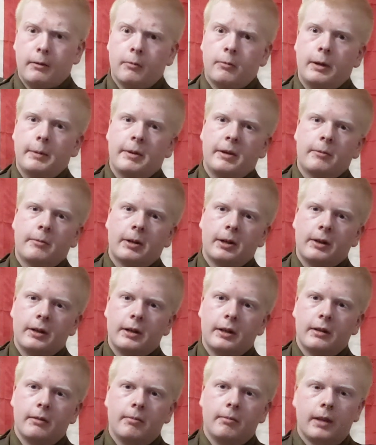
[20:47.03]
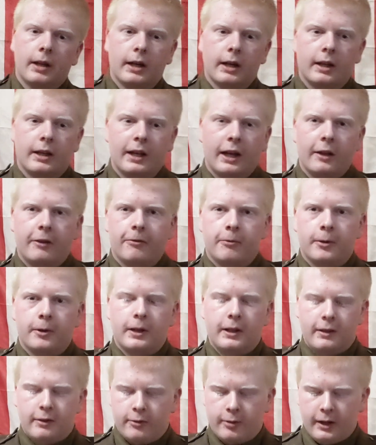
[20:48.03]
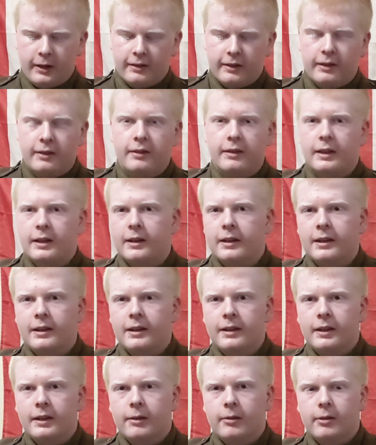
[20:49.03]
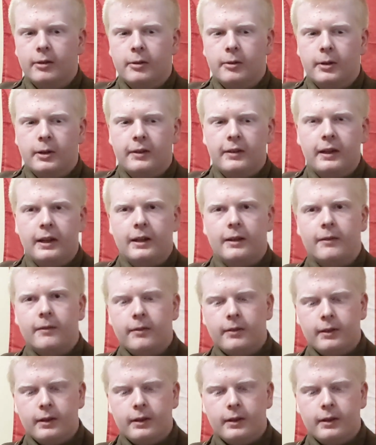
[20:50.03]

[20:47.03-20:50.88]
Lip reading: women were in the nice 40s dresses, and it was cool to see.